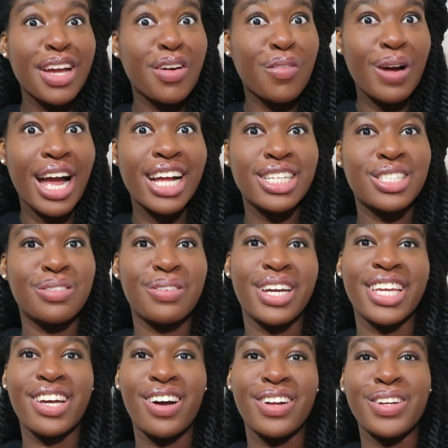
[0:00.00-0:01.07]

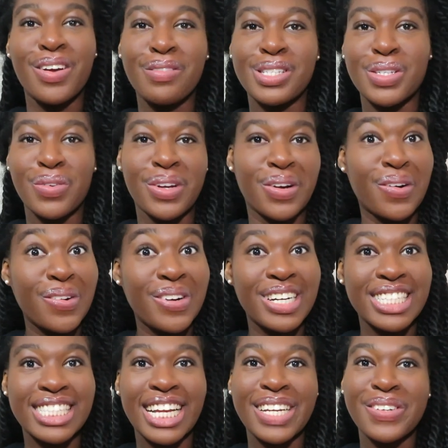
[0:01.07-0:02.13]
graduate. Y'all know what's going
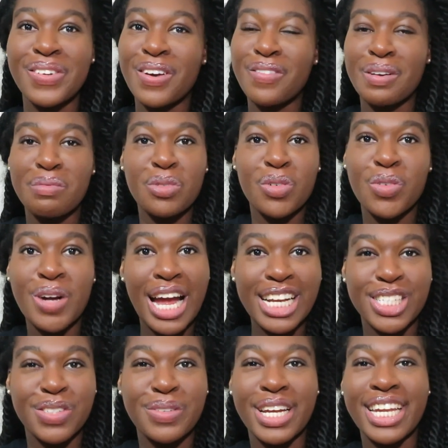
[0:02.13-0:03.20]
on, so I don't know if I'm
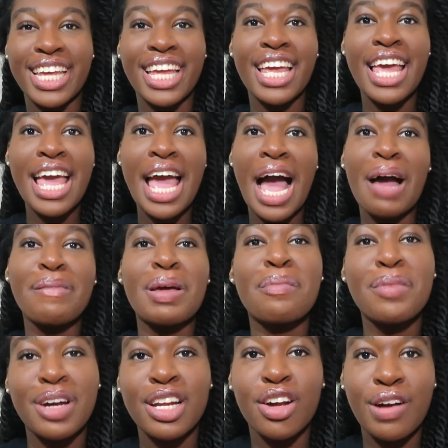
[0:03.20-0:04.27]
graduating. I mean,
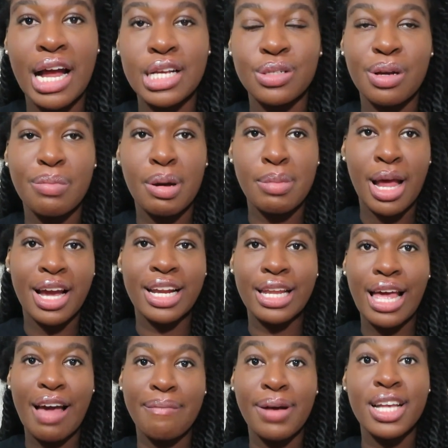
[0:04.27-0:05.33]
I'm gonna graduate, but I'm not gonna
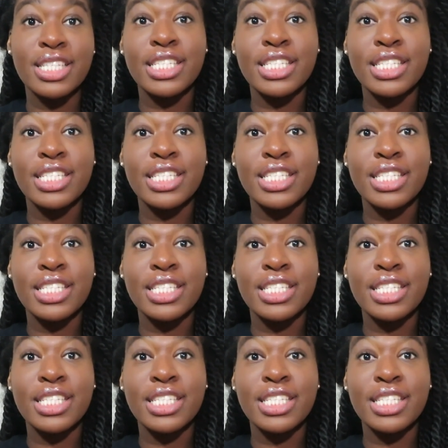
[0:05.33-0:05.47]
have my